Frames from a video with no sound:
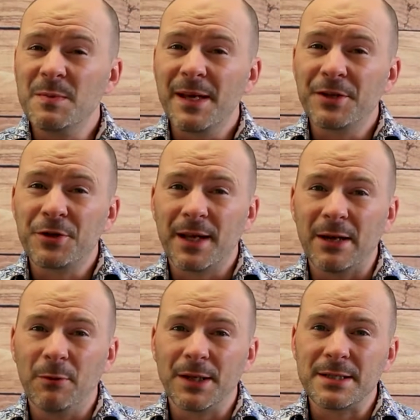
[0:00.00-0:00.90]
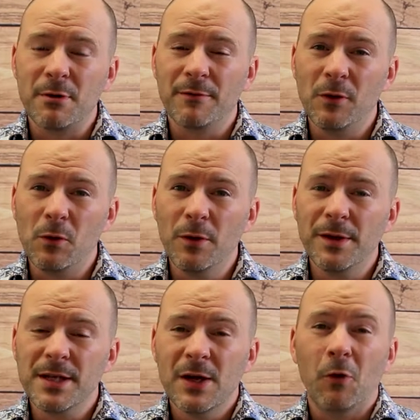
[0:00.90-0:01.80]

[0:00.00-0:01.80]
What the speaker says: be a tricky one to avoid,